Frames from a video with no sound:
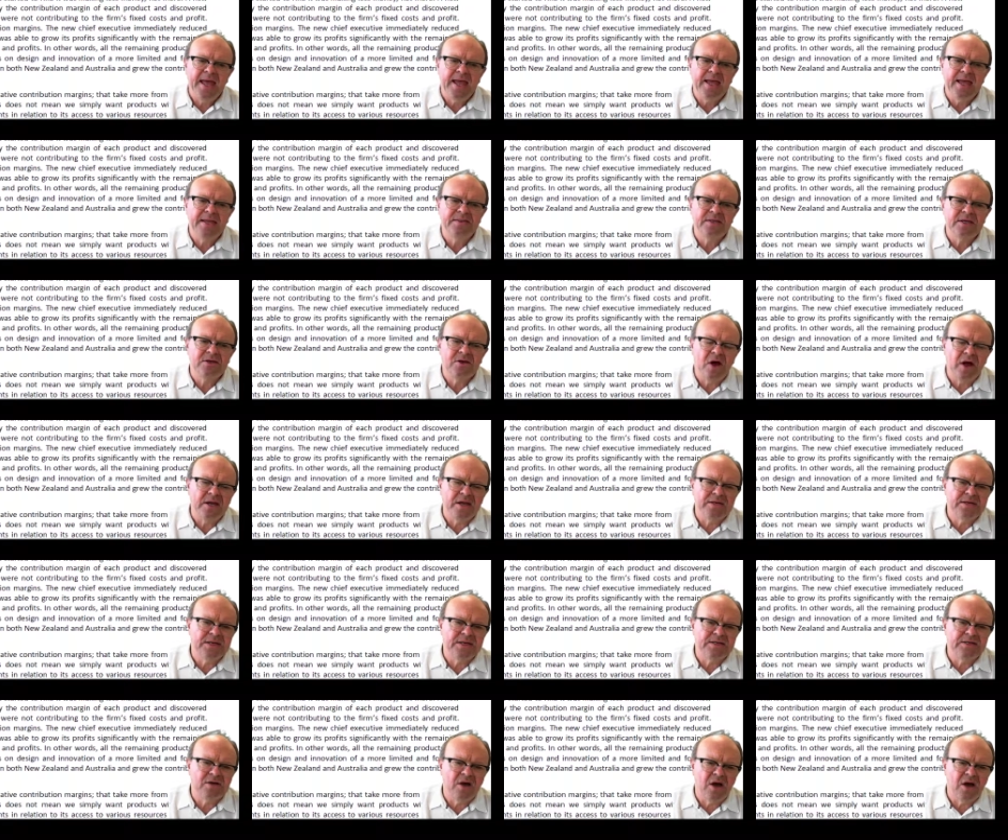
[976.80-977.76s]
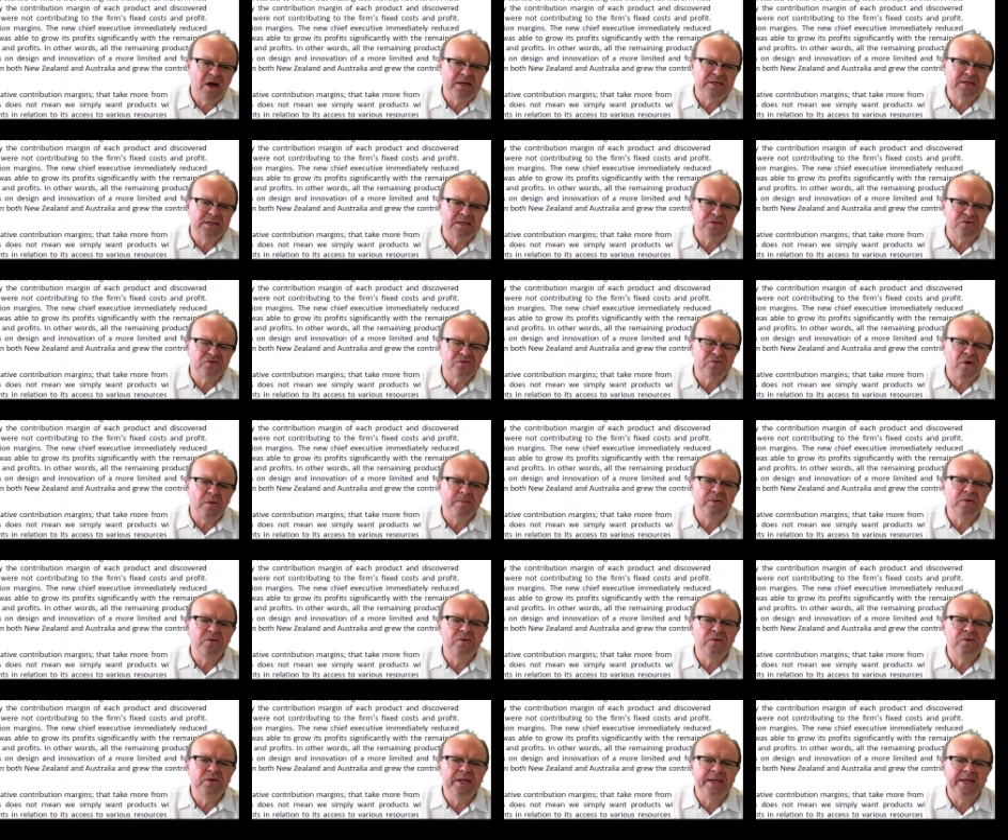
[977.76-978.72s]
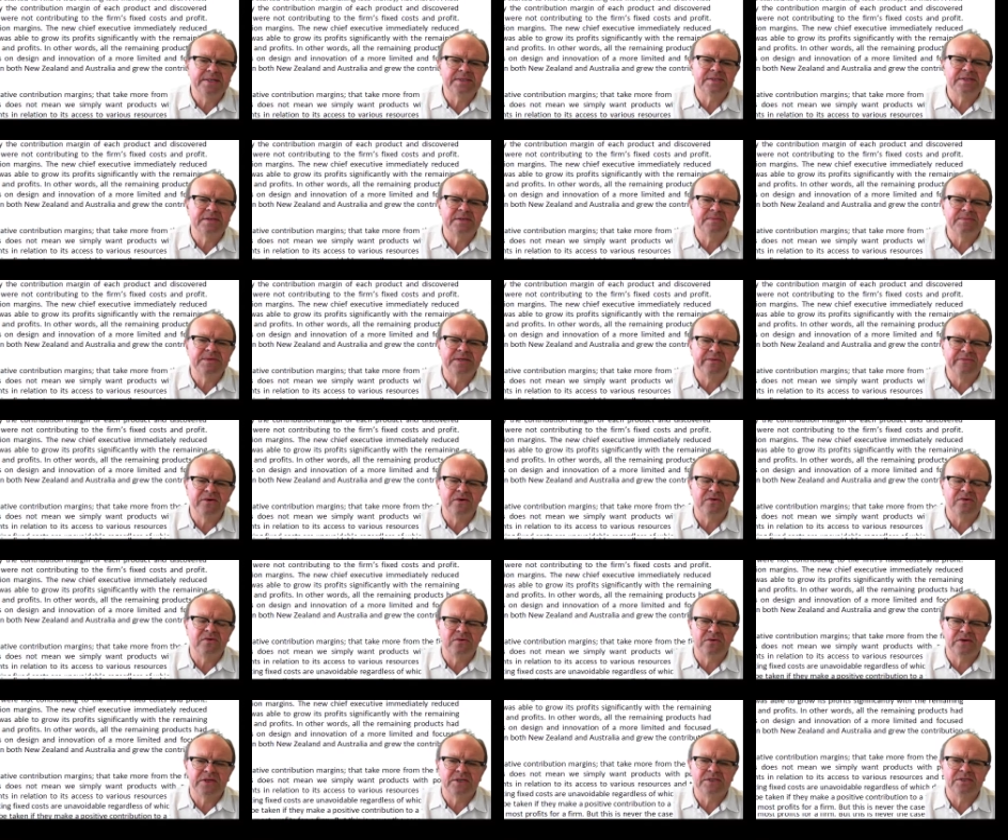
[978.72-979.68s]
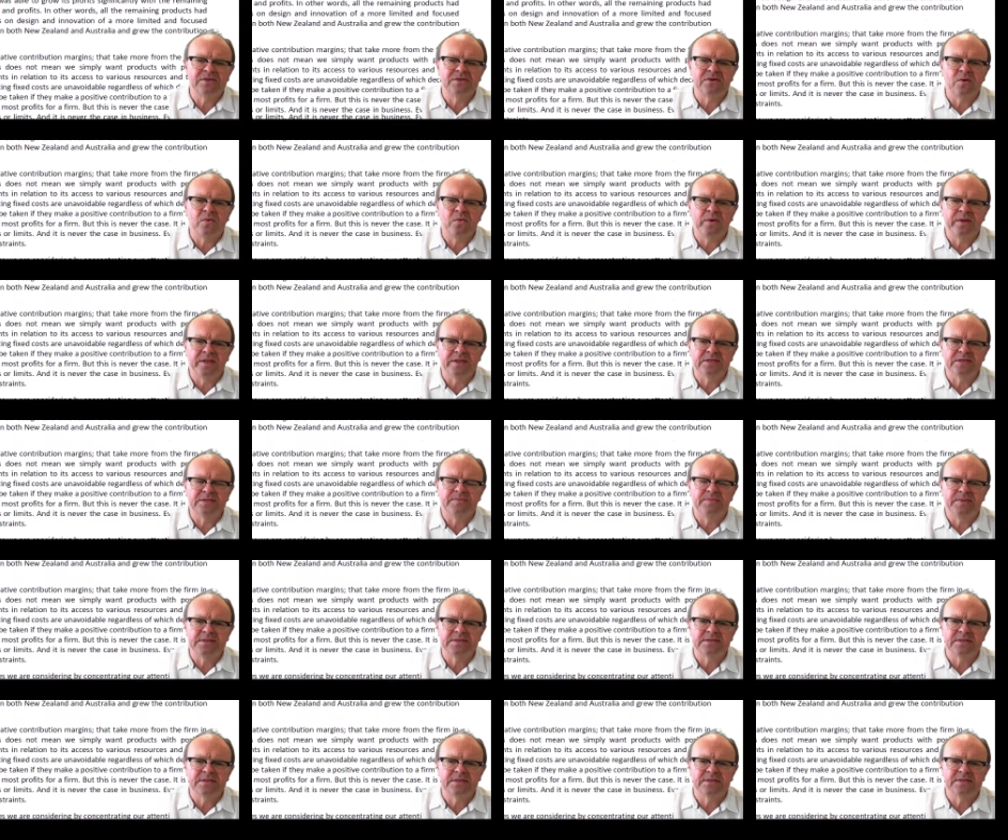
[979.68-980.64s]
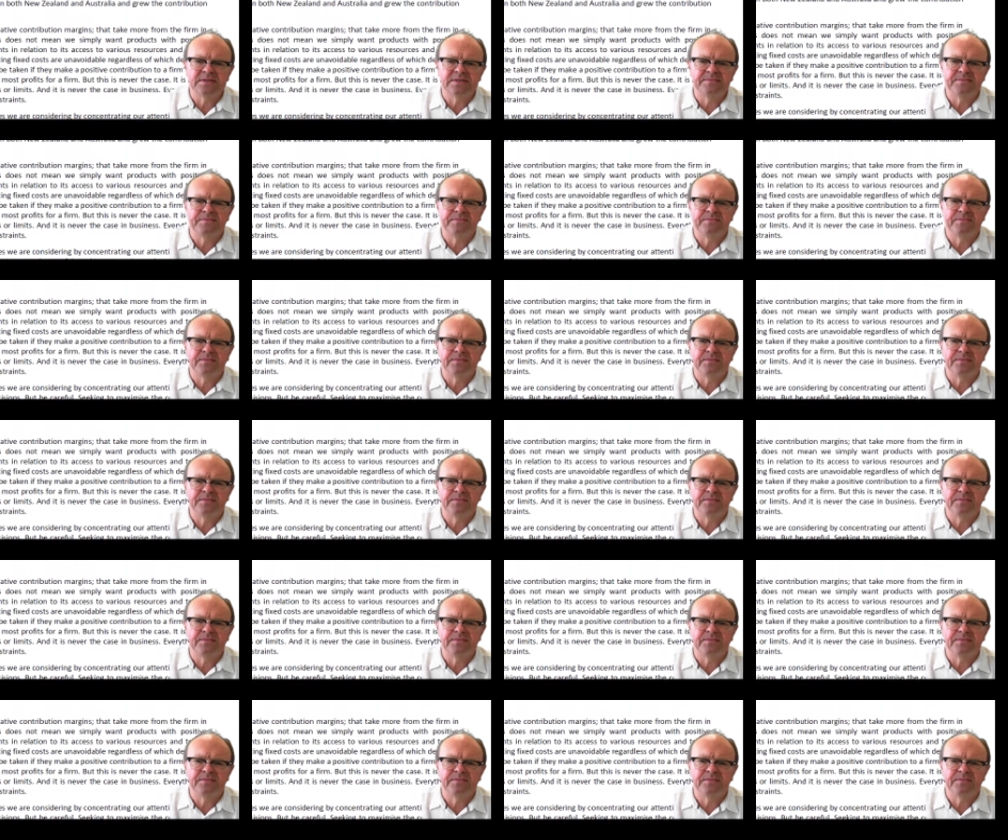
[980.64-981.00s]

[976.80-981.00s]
In the 1990s, Robin Hood hit some difficulties with its business.